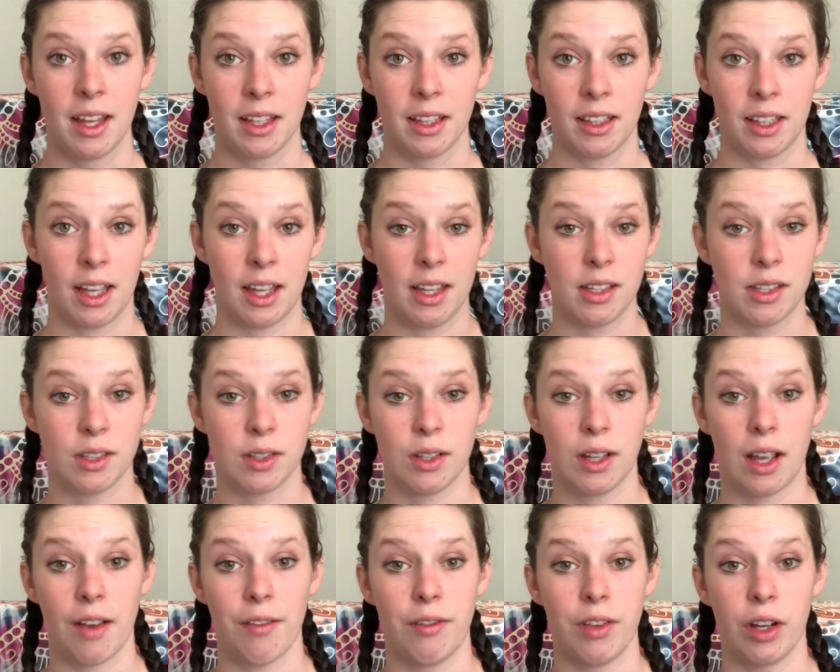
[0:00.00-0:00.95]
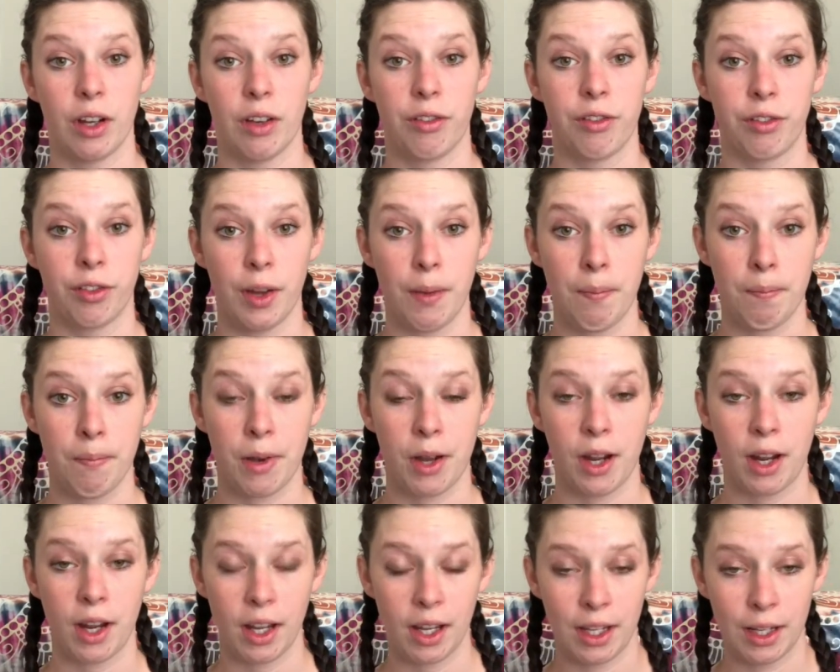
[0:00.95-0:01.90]
Okay, so you have your front
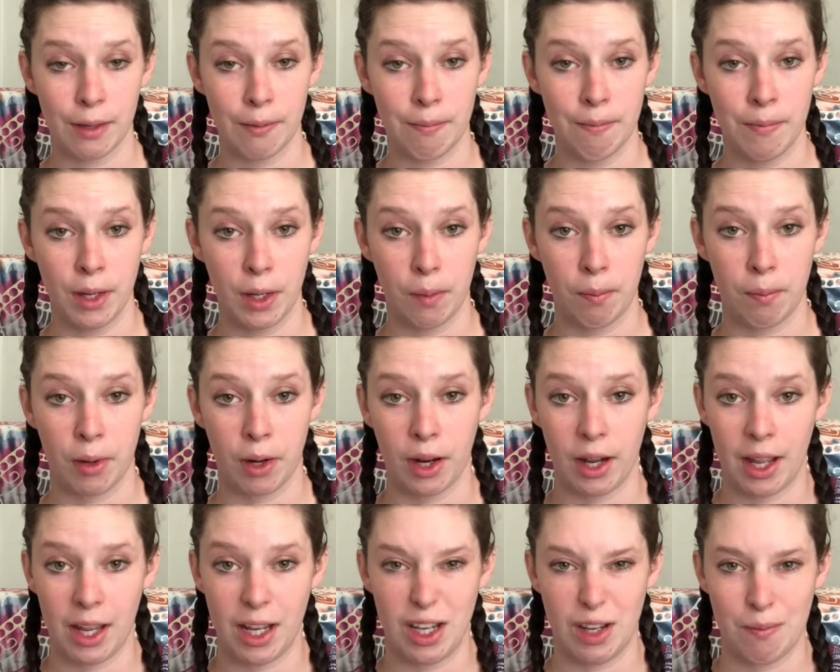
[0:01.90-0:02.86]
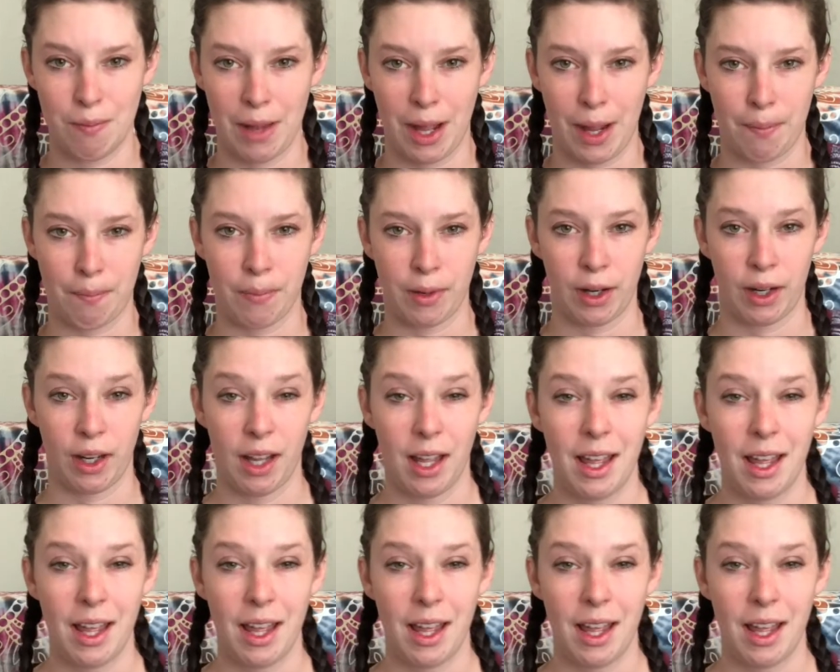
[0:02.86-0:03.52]
part, your middle part, and your back part.